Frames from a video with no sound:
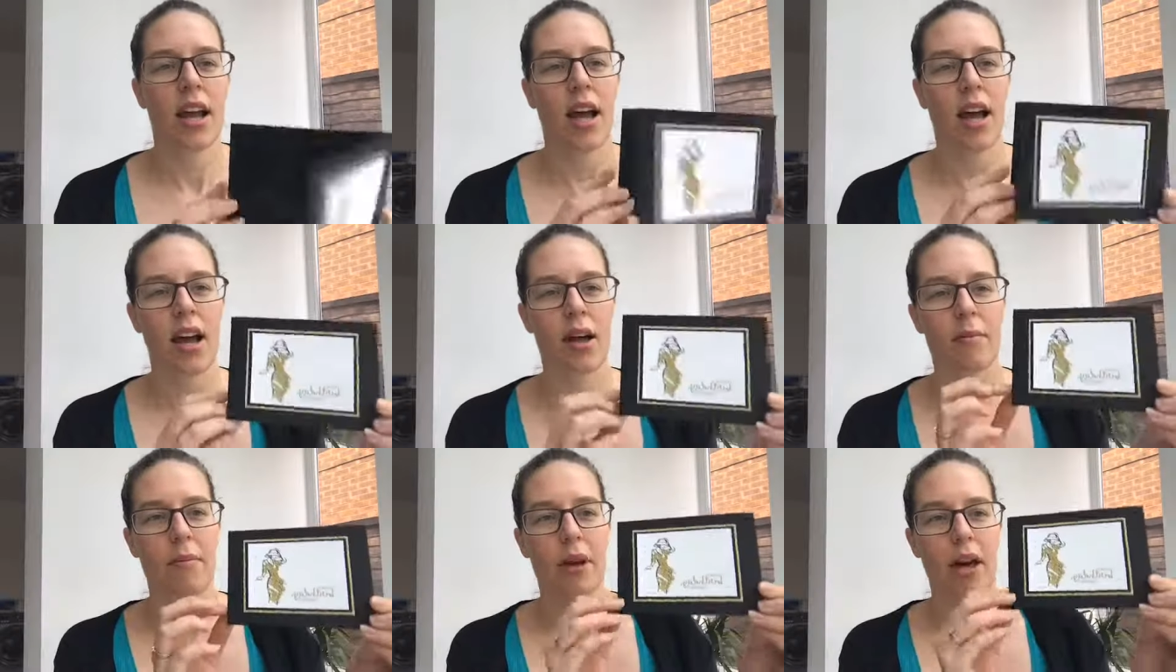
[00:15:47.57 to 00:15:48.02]

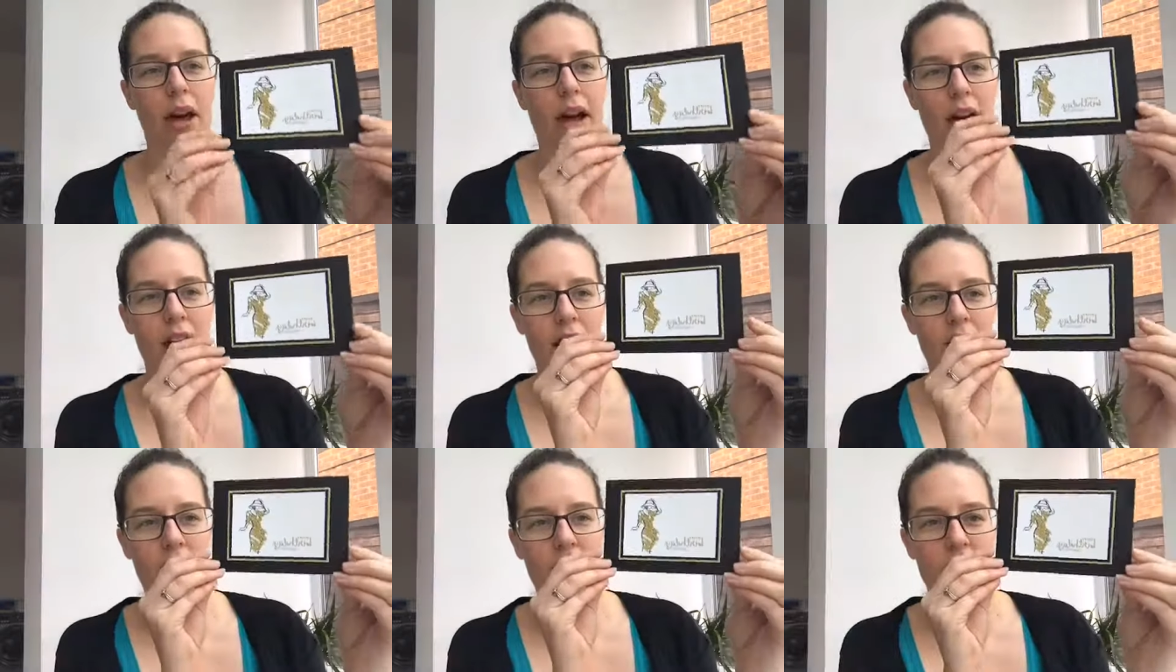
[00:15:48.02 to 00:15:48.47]
And
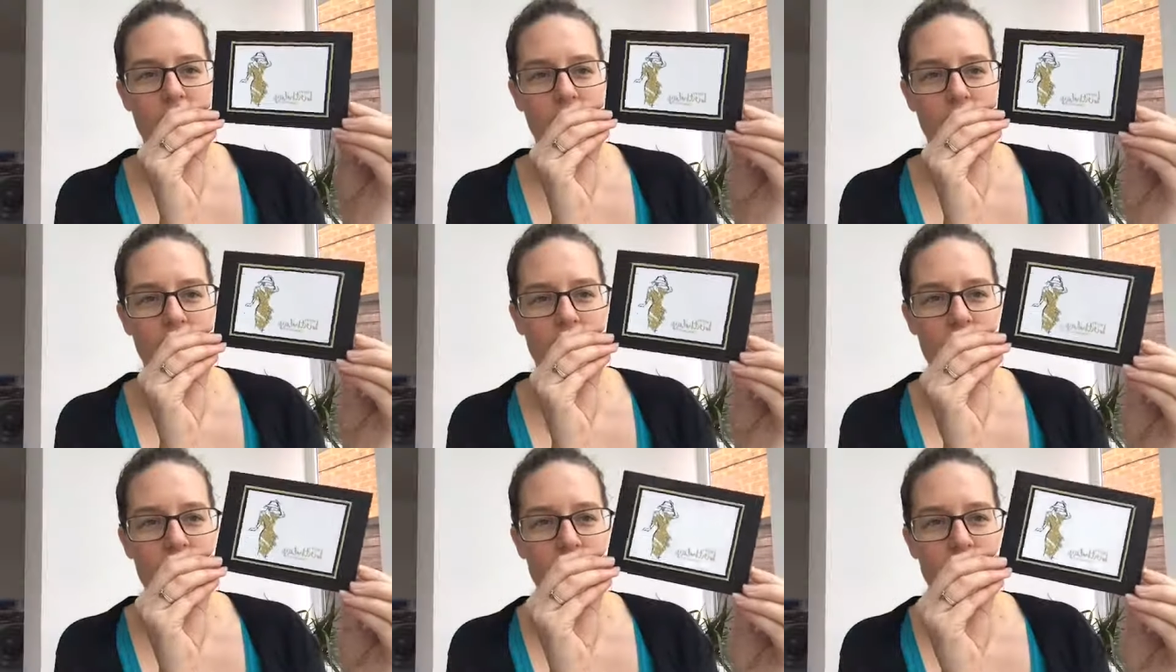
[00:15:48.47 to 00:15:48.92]
I've
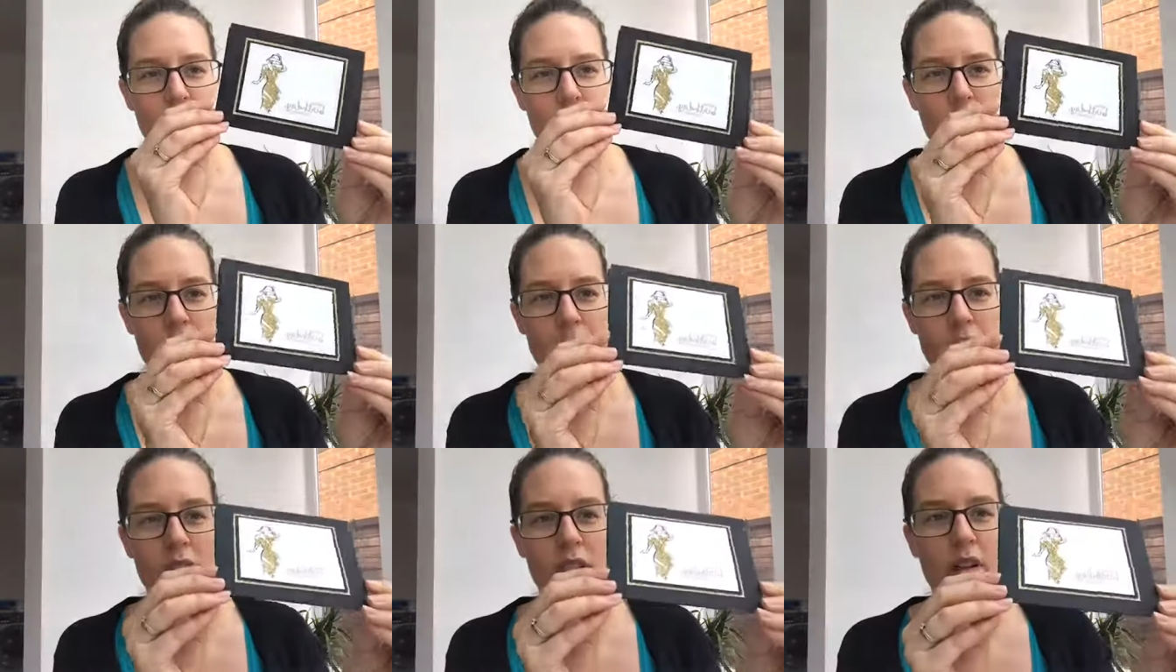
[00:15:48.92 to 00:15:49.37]
gone
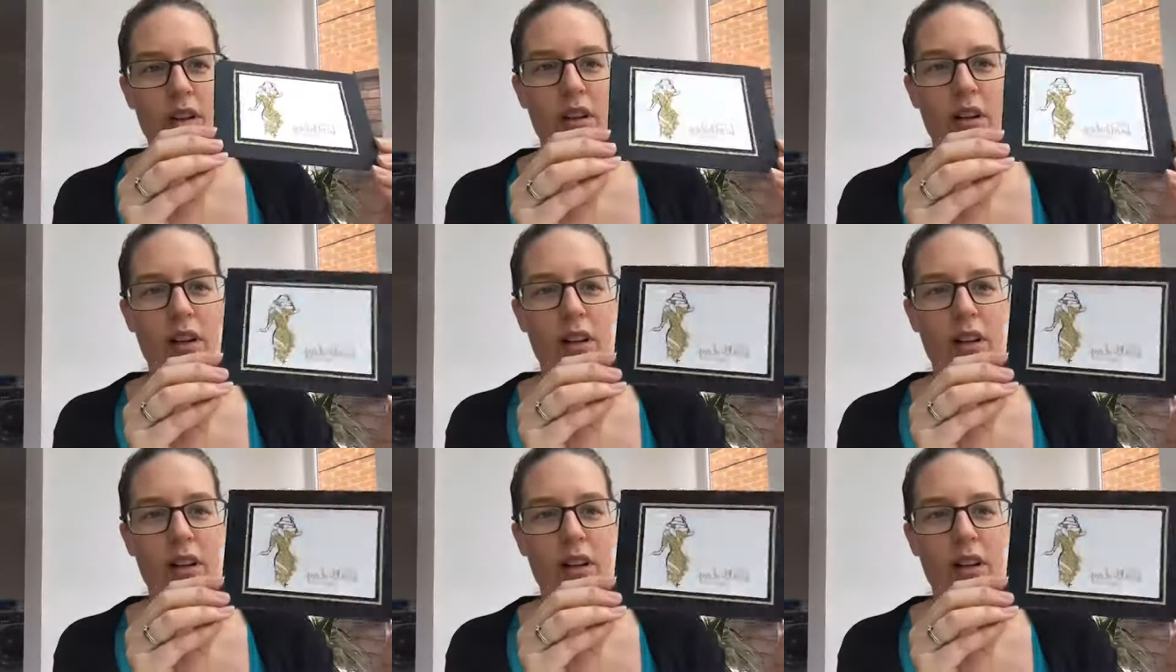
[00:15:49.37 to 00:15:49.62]
for